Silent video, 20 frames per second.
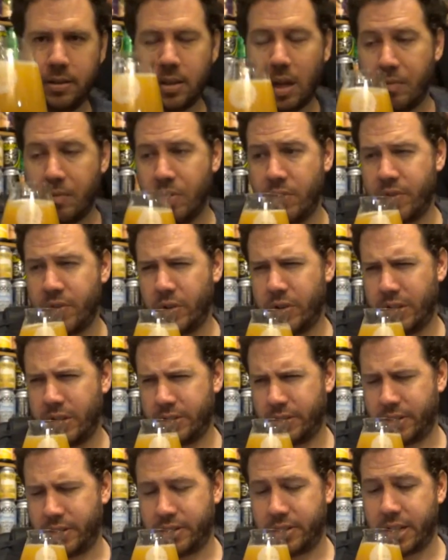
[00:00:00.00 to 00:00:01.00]
I'm reviewing this
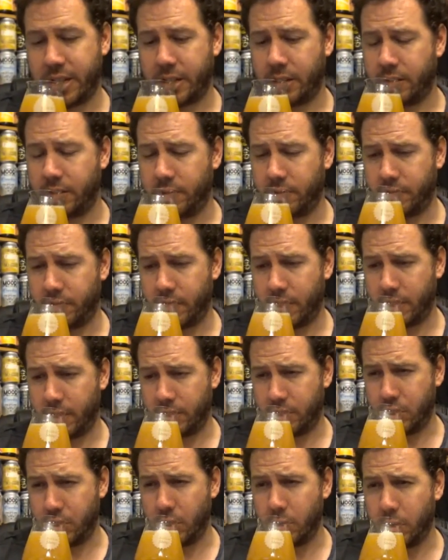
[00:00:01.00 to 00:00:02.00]
on the 2nd of
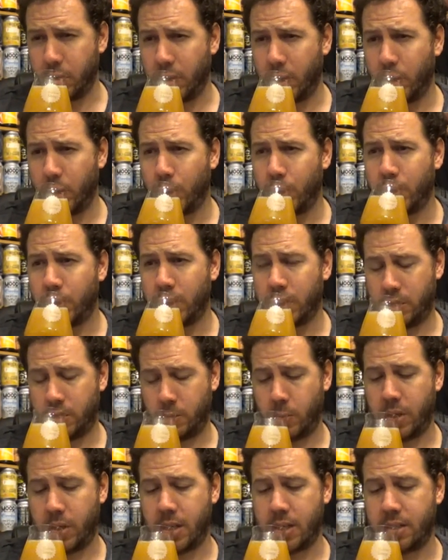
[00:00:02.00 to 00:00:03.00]
June,
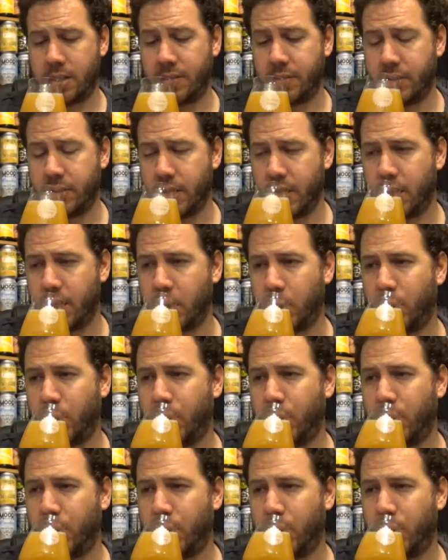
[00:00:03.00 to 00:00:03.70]
2017.